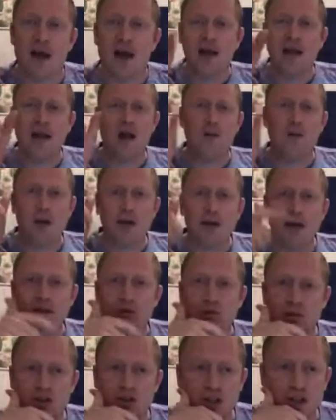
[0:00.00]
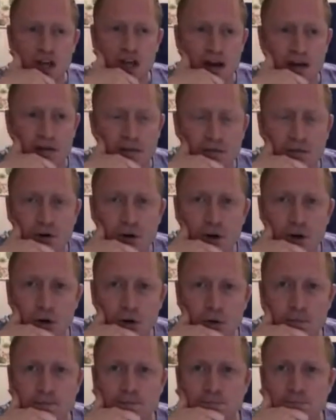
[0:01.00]
And now one last question I have for
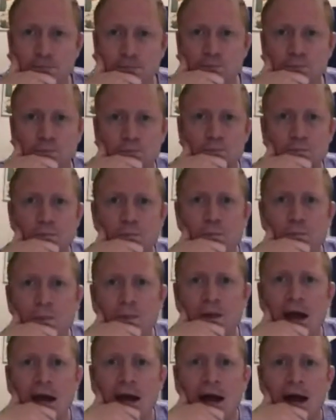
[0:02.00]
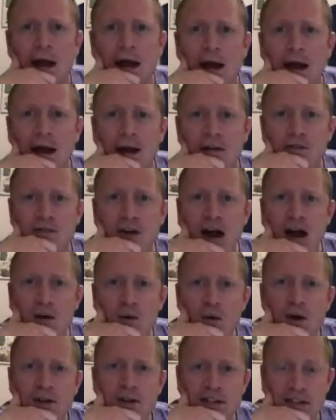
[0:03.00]
you. If I
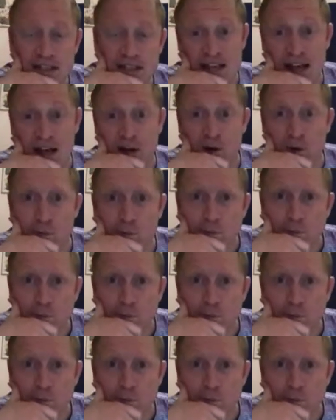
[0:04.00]
was an attacker